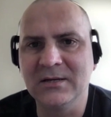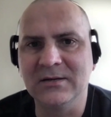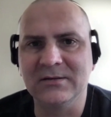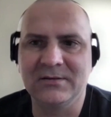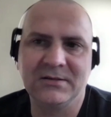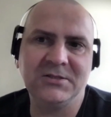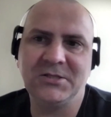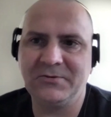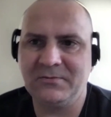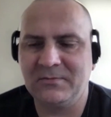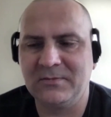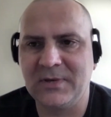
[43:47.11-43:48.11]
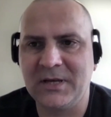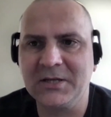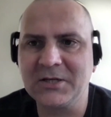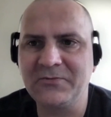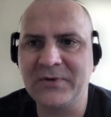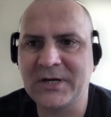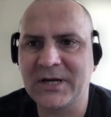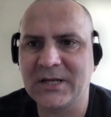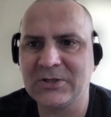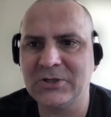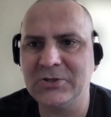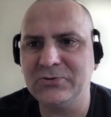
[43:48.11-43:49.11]
and we
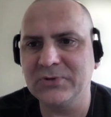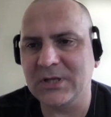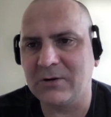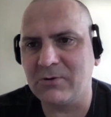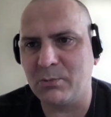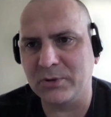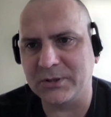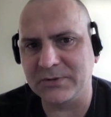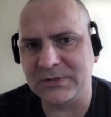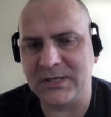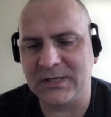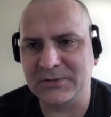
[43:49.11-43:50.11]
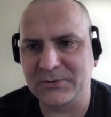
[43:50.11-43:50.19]
had to use our model there.